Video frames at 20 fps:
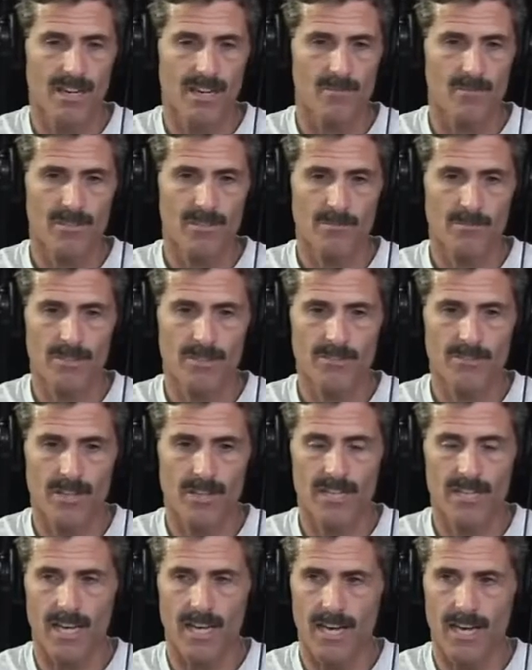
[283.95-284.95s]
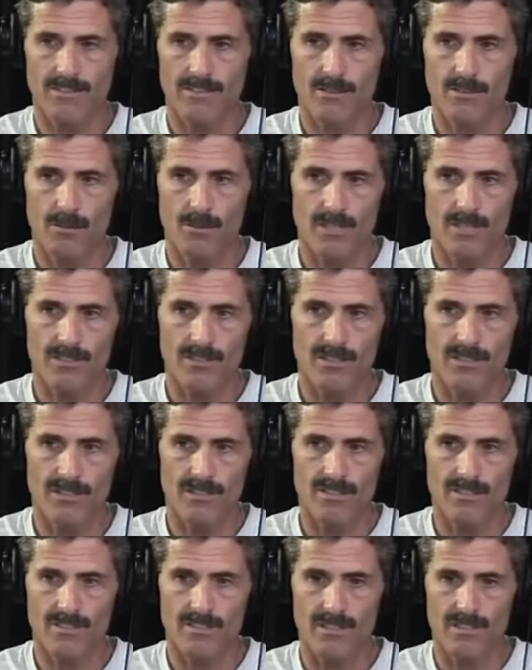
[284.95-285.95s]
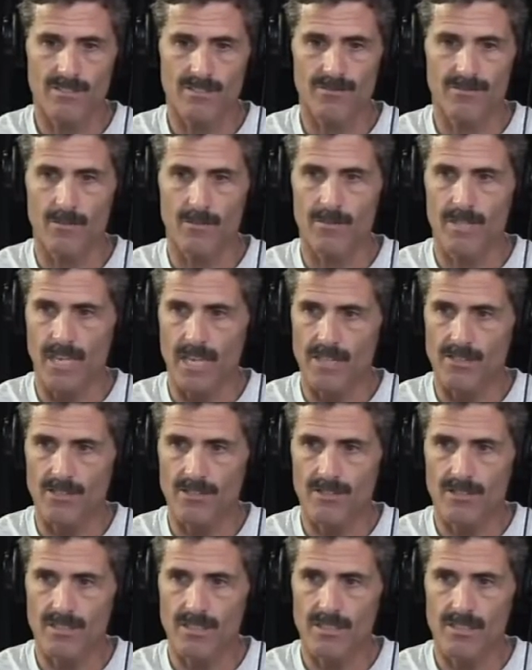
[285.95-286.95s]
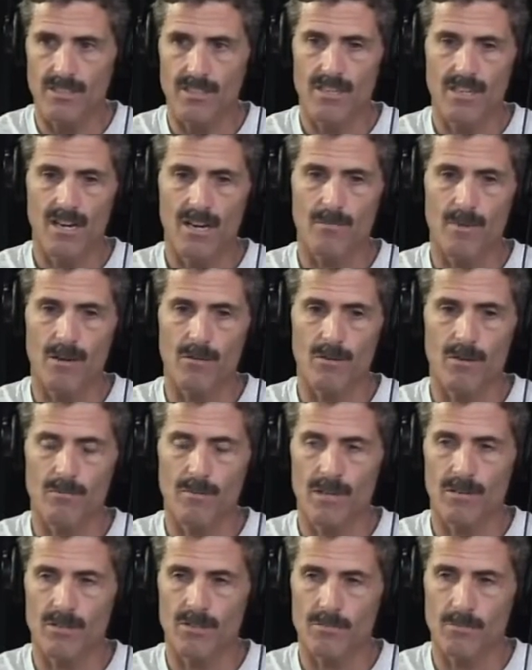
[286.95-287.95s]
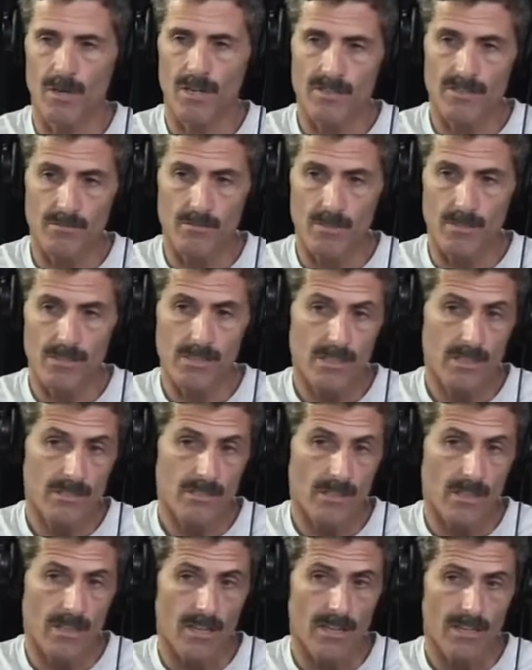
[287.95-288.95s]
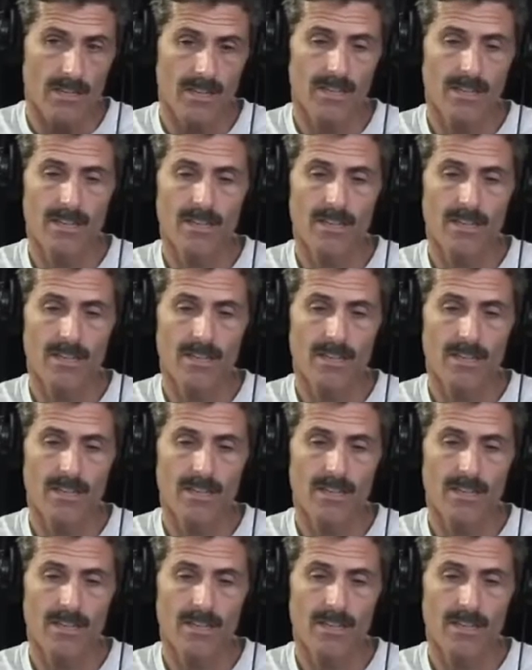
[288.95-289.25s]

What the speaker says: I'm simply trying to ask questions from the agency about what my responsibilities are